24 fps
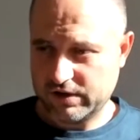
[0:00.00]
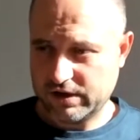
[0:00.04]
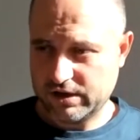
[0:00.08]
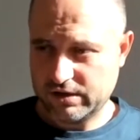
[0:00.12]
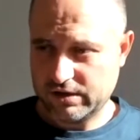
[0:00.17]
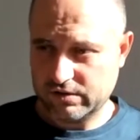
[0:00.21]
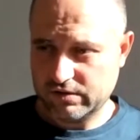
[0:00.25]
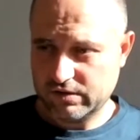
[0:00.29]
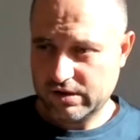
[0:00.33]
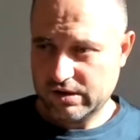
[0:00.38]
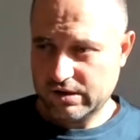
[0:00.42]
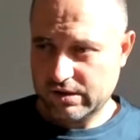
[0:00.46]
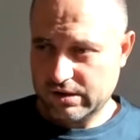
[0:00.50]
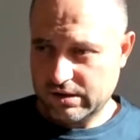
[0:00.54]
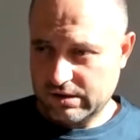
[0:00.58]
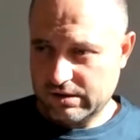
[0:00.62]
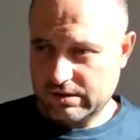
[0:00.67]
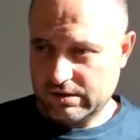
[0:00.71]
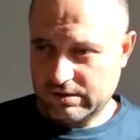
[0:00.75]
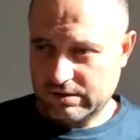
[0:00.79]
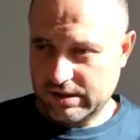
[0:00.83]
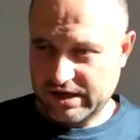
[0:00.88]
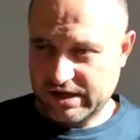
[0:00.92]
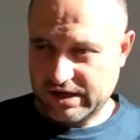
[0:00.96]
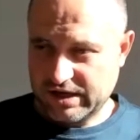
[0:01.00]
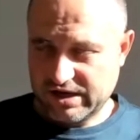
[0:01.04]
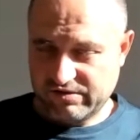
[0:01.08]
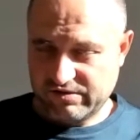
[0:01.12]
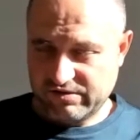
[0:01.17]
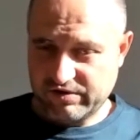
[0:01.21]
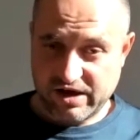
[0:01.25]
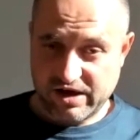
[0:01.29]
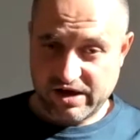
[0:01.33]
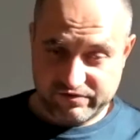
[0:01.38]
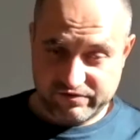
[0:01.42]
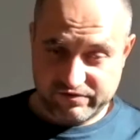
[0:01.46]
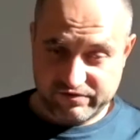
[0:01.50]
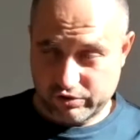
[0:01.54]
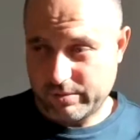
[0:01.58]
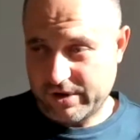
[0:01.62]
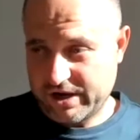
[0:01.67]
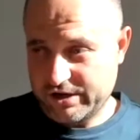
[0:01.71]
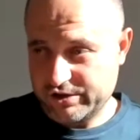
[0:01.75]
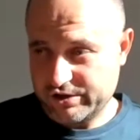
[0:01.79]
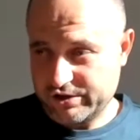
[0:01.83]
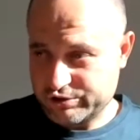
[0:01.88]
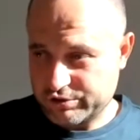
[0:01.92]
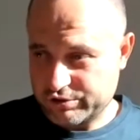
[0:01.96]
And even after a
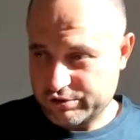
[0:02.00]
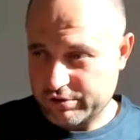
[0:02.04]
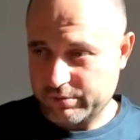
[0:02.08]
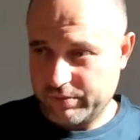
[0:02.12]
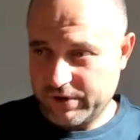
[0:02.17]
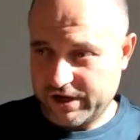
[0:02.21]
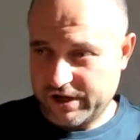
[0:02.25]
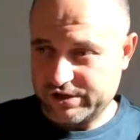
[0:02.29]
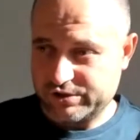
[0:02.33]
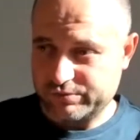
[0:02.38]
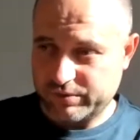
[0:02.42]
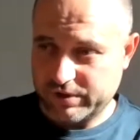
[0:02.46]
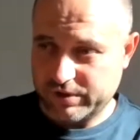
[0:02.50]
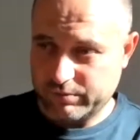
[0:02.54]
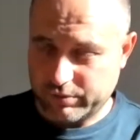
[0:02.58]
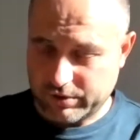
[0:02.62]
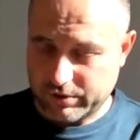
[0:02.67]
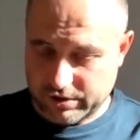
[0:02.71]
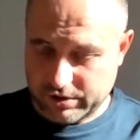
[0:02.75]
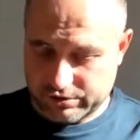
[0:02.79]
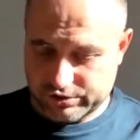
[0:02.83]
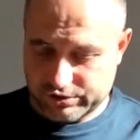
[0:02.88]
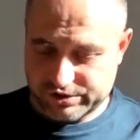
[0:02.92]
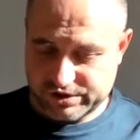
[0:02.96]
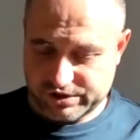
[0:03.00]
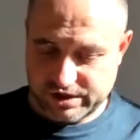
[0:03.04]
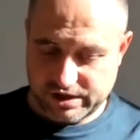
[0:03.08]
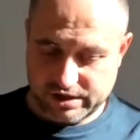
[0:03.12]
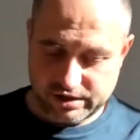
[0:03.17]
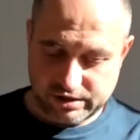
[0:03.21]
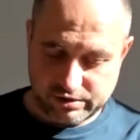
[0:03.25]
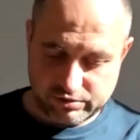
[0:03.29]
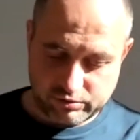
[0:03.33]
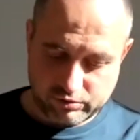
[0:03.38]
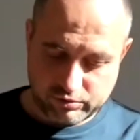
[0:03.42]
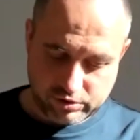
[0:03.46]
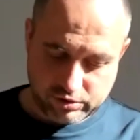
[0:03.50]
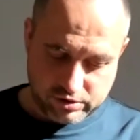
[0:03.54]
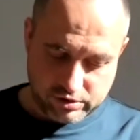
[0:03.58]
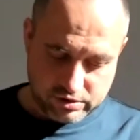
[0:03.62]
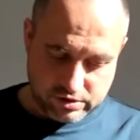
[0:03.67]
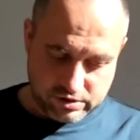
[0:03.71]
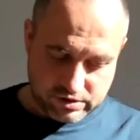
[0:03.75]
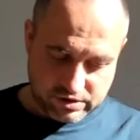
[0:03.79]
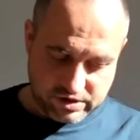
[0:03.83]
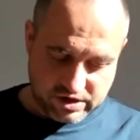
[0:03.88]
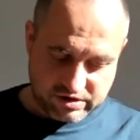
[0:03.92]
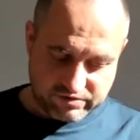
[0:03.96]
manager on a page, people understand you
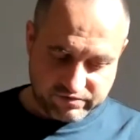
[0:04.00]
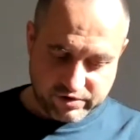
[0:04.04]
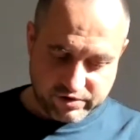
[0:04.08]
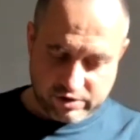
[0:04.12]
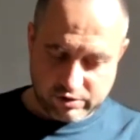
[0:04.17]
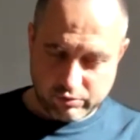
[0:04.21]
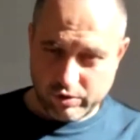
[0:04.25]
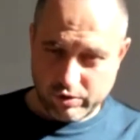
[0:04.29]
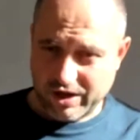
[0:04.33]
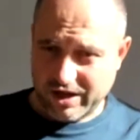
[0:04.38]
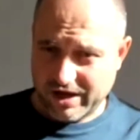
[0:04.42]
not very well.